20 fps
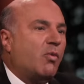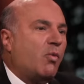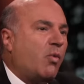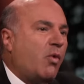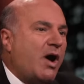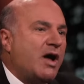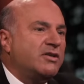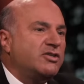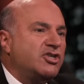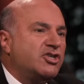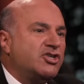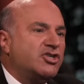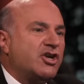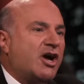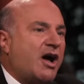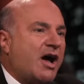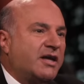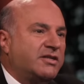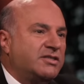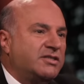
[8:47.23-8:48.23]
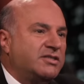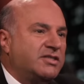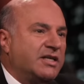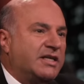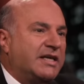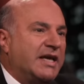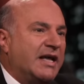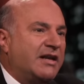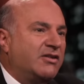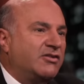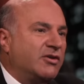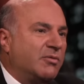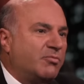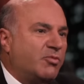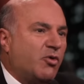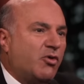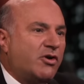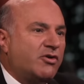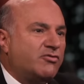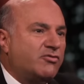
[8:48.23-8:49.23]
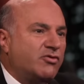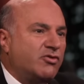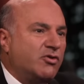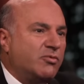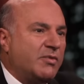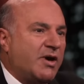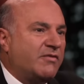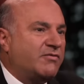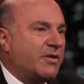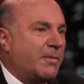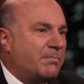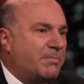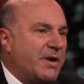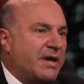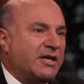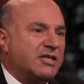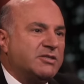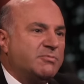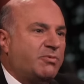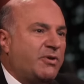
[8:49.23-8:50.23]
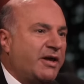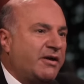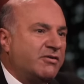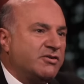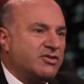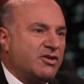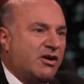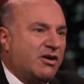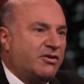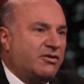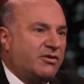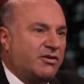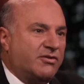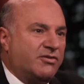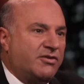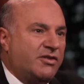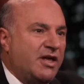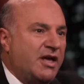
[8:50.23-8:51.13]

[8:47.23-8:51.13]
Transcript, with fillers: one shot to get in the boardroom of the biggest players on earth.